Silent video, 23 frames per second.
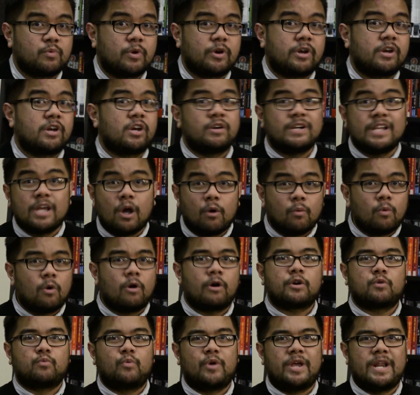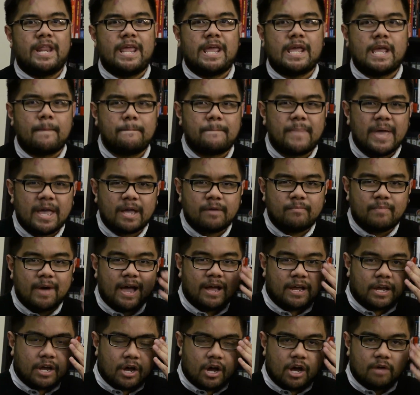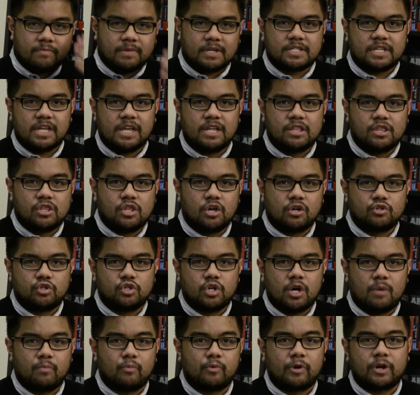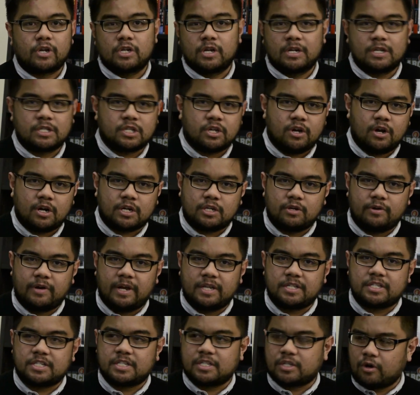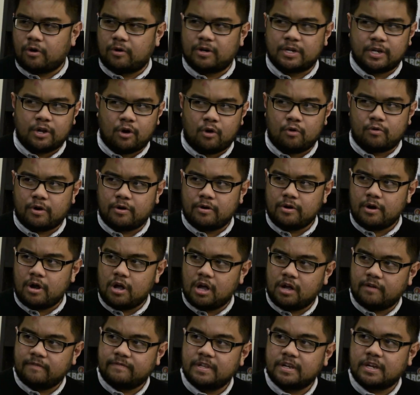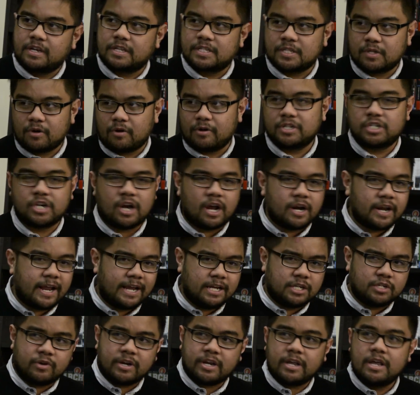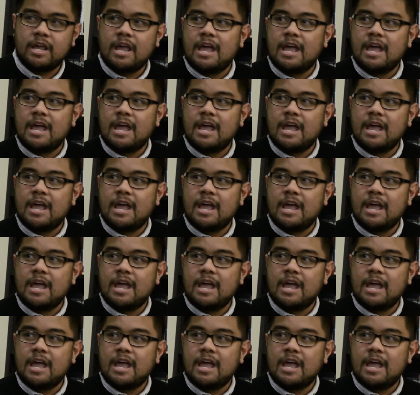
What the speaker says: We're here in the award-winning Big Bang Comics in Dundrum. We're going to talk to the owner of the store, John Hendrick.